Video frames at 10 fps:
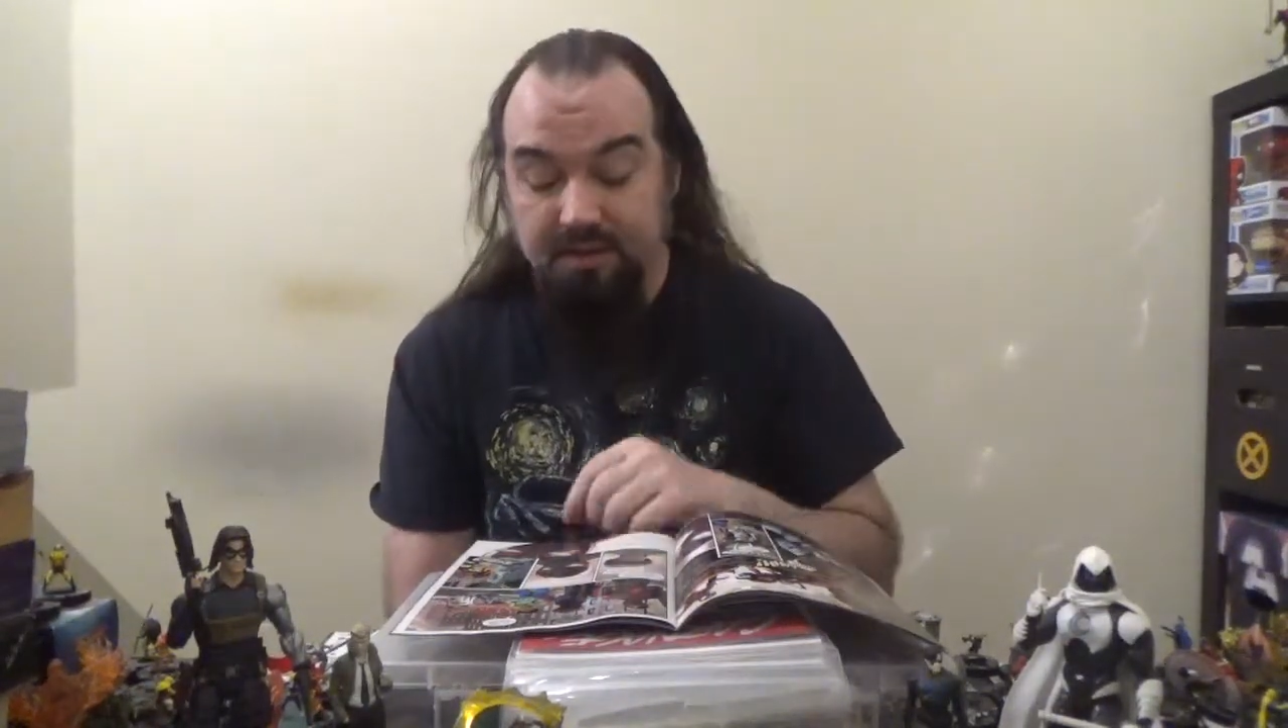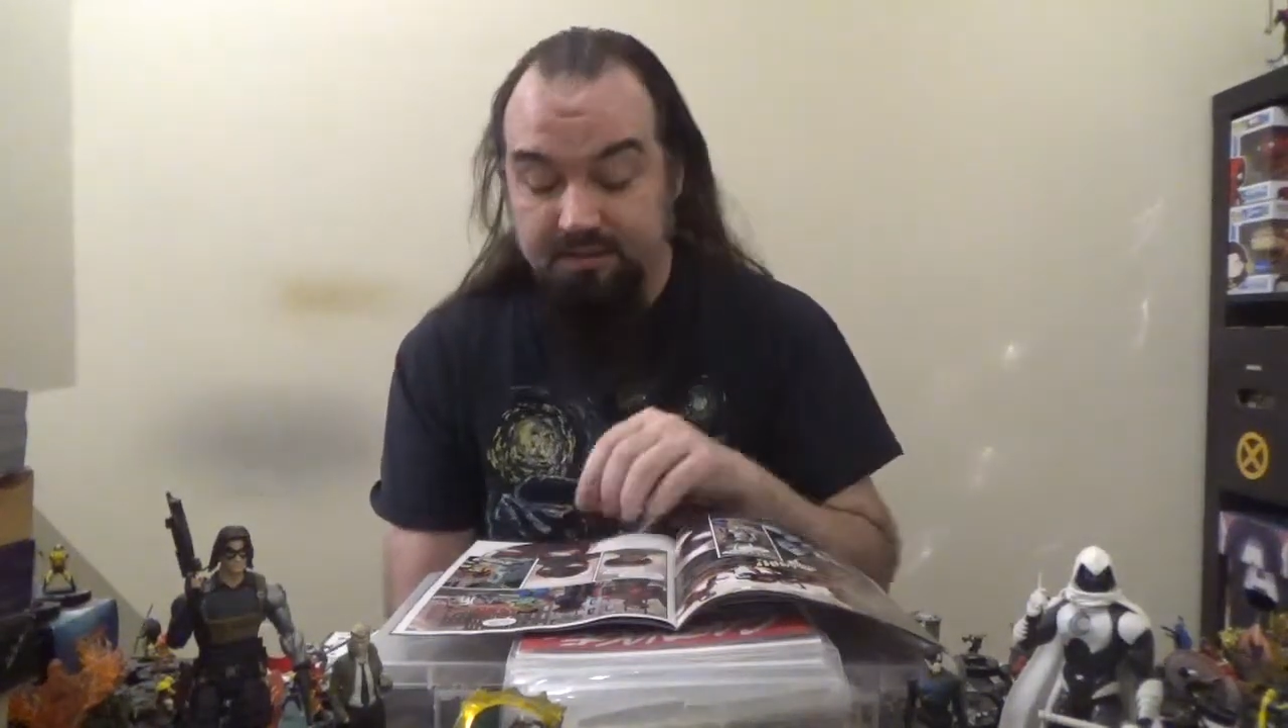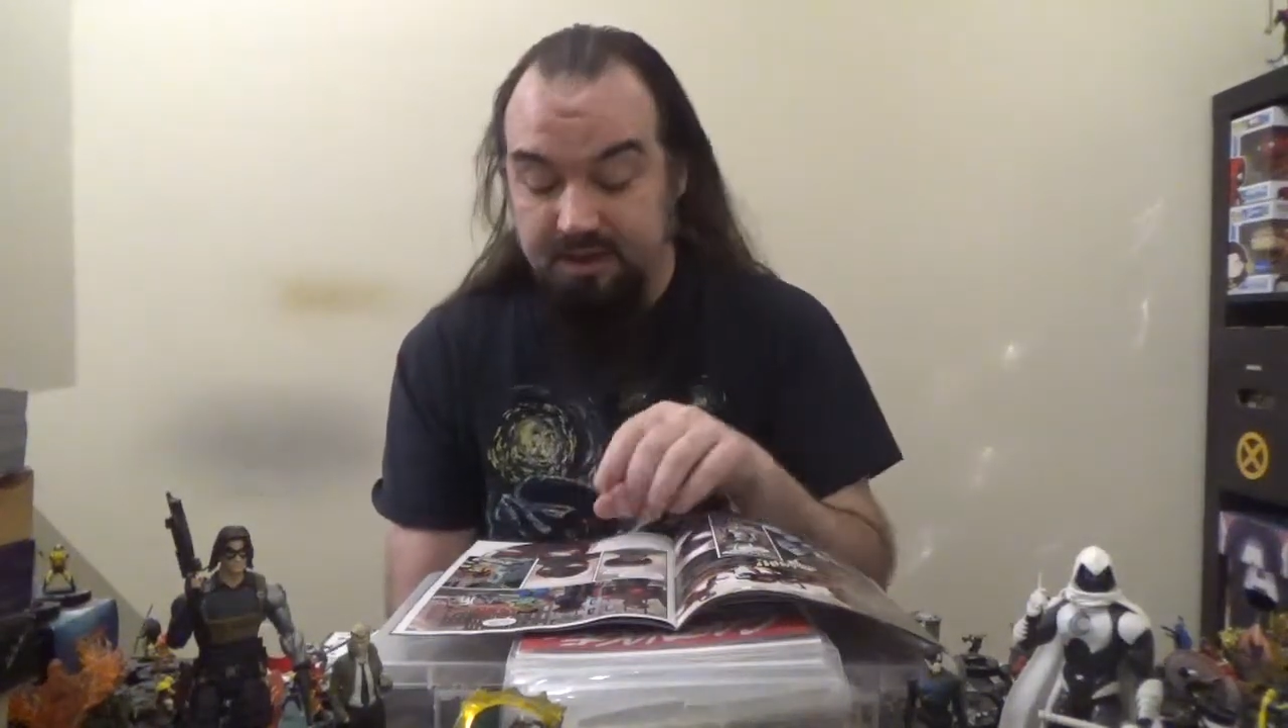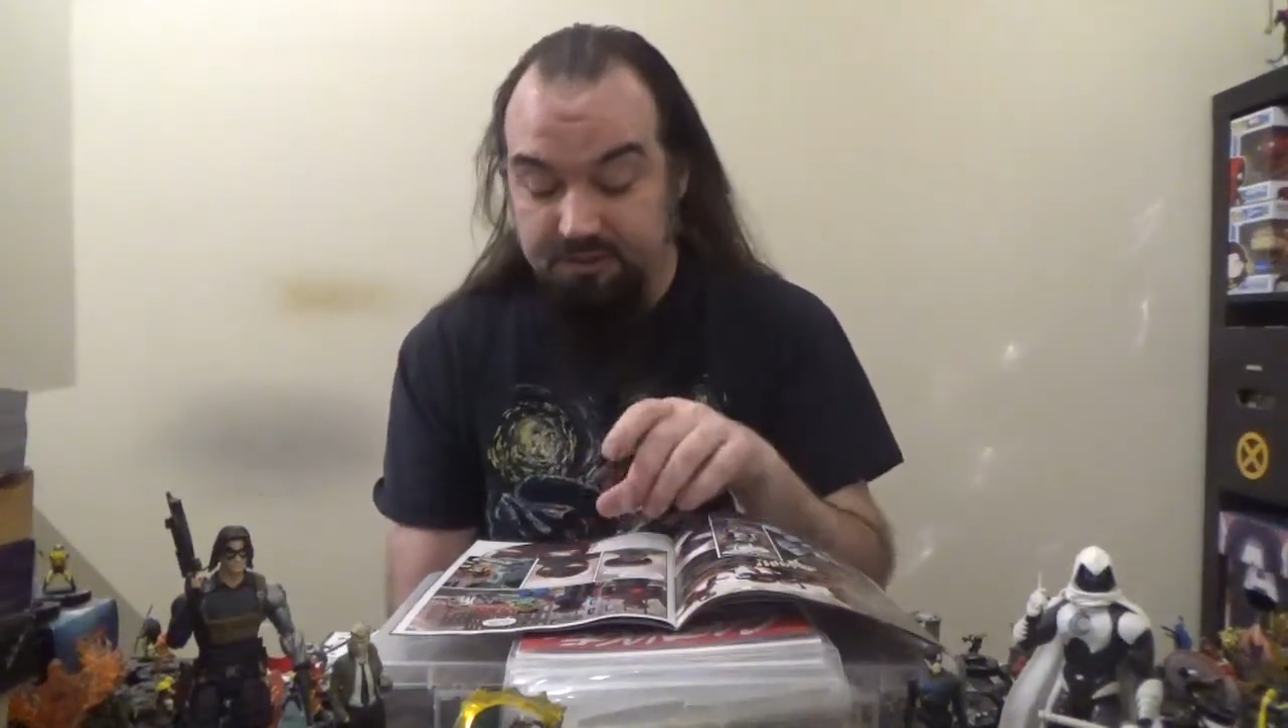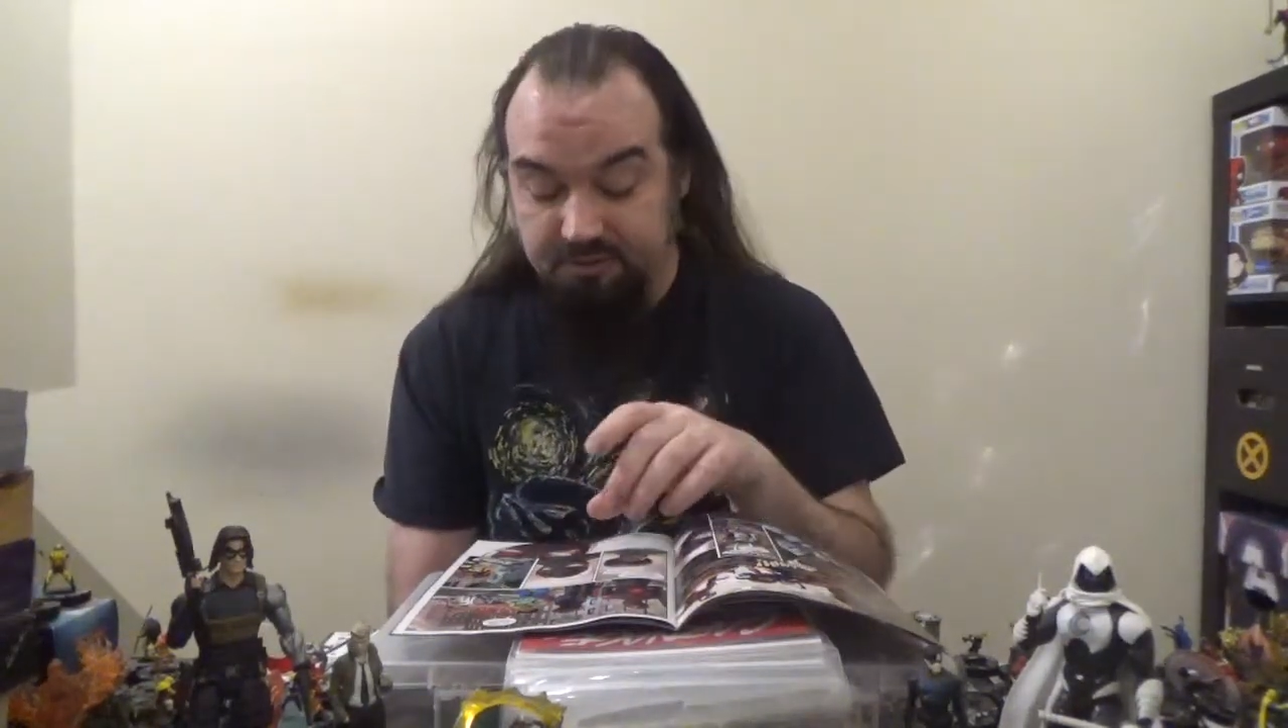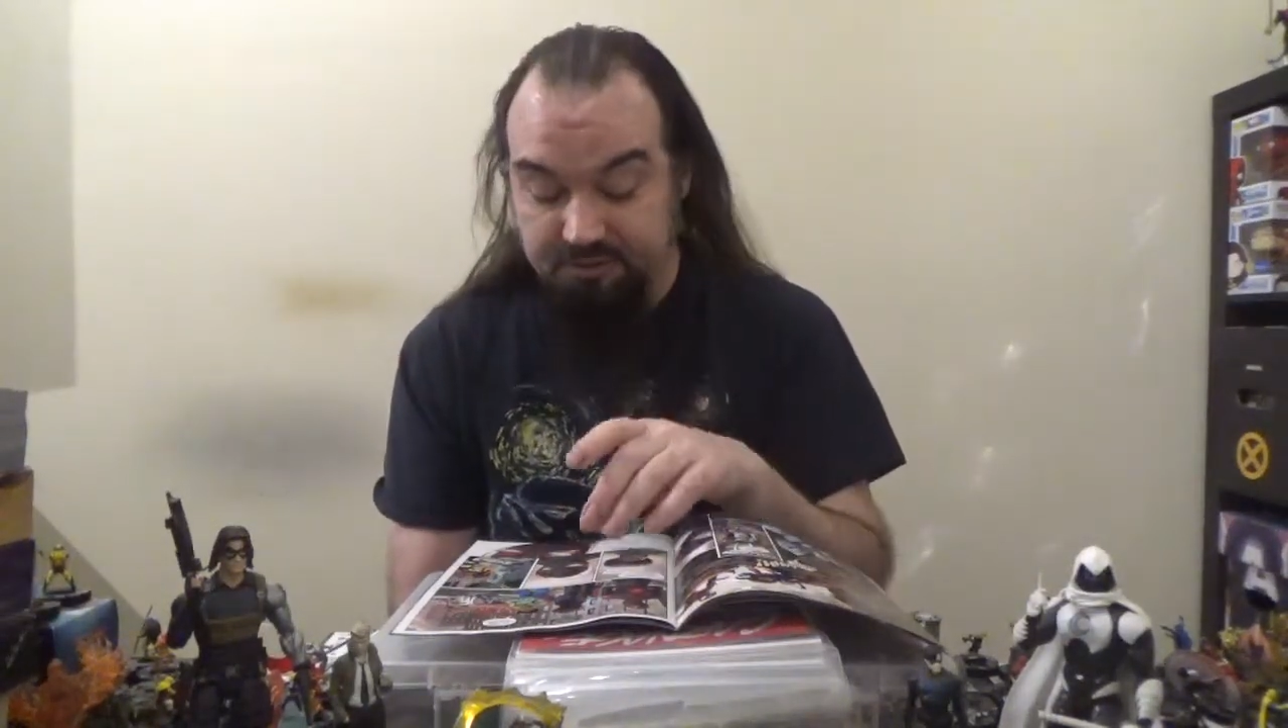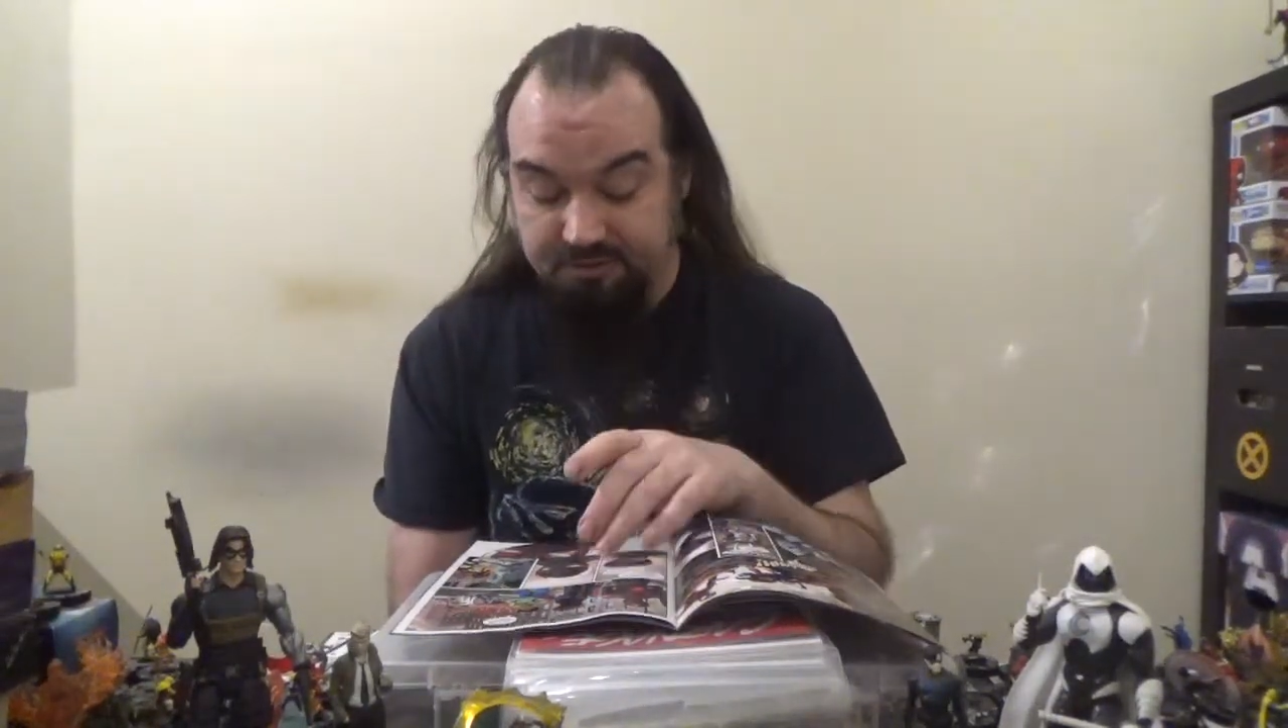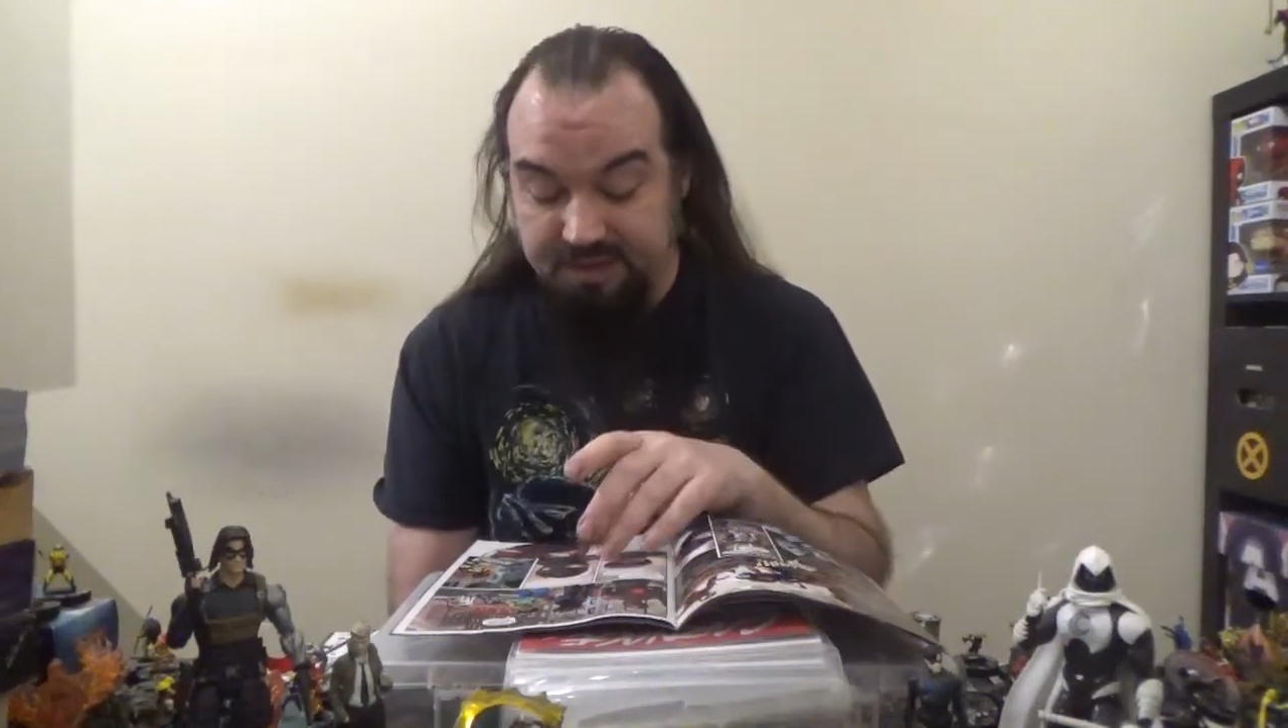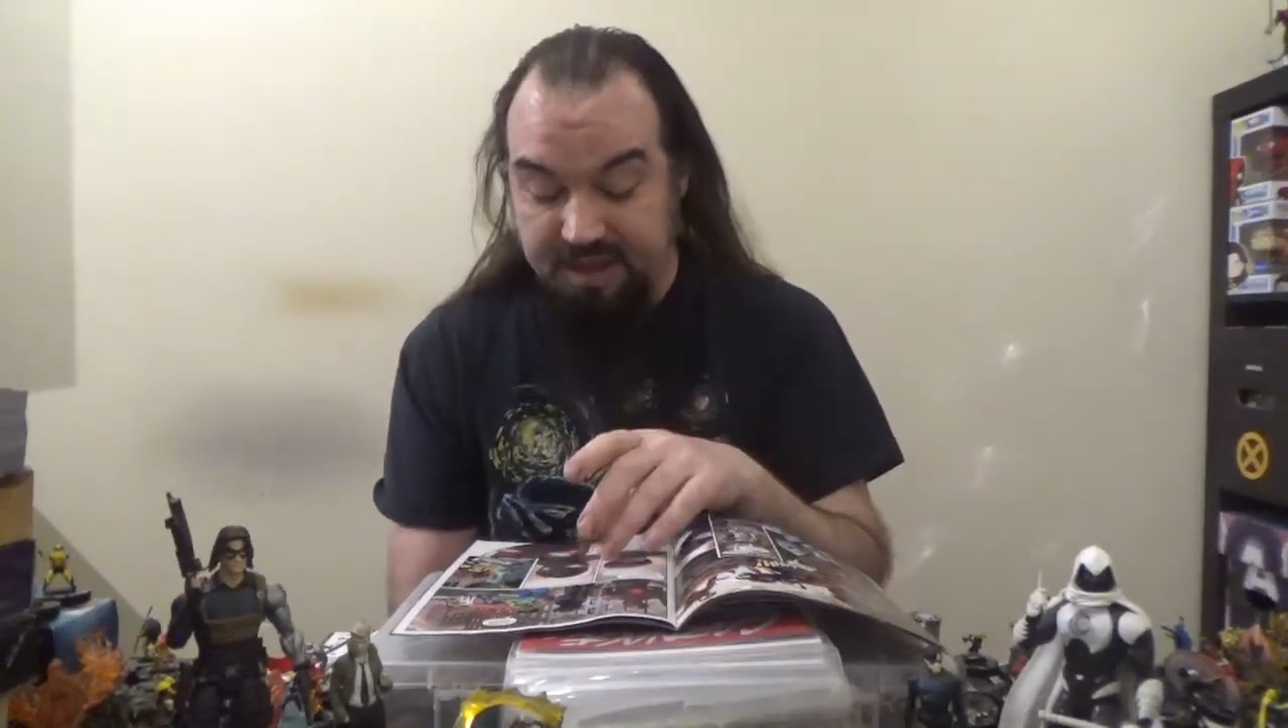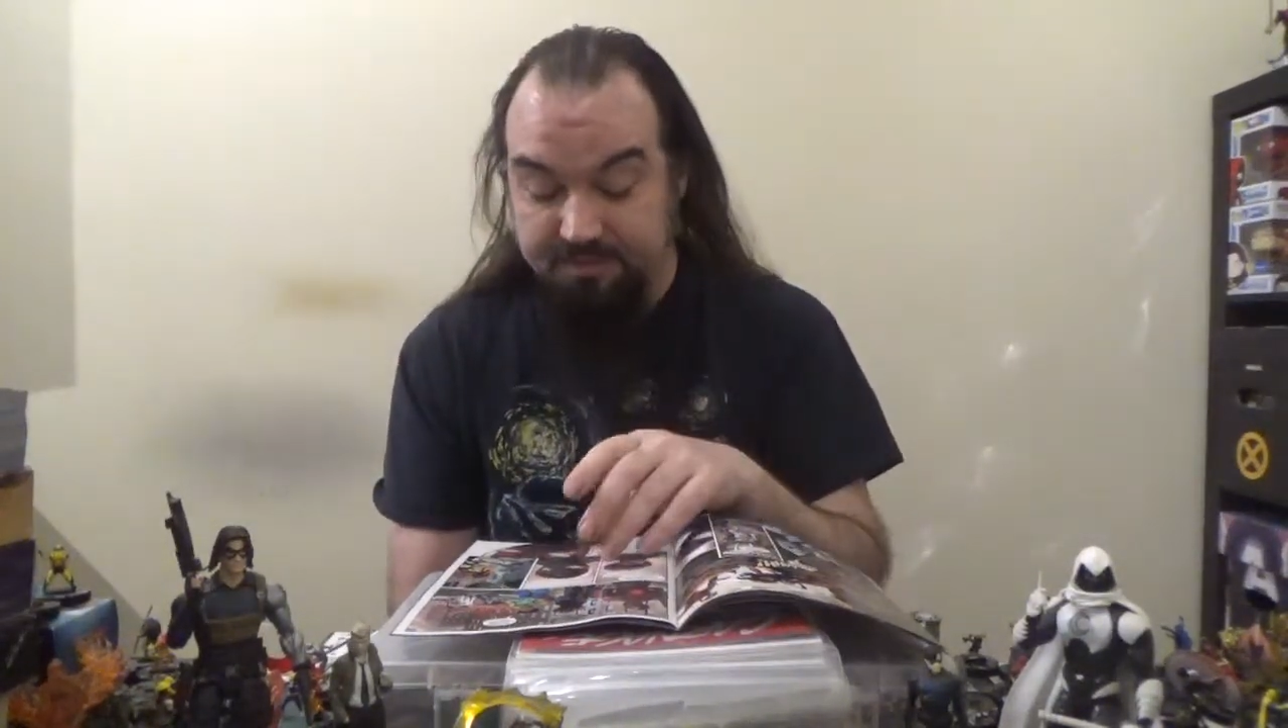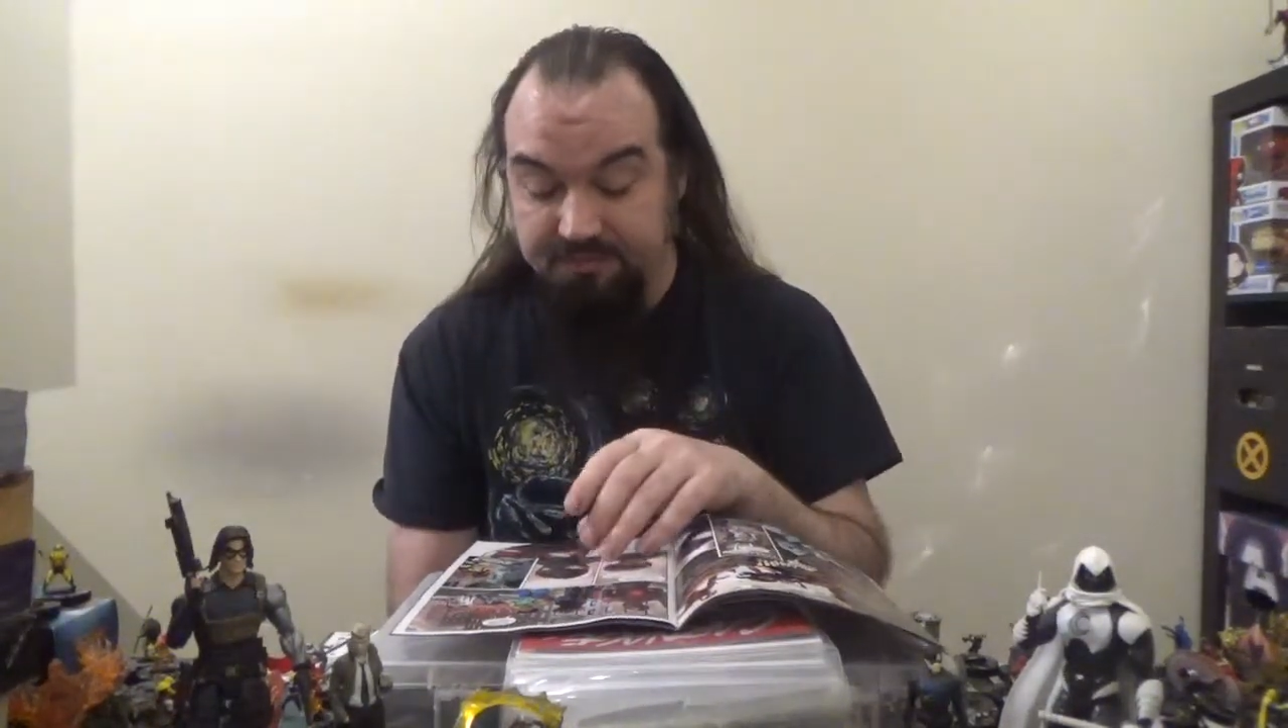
They also learn the name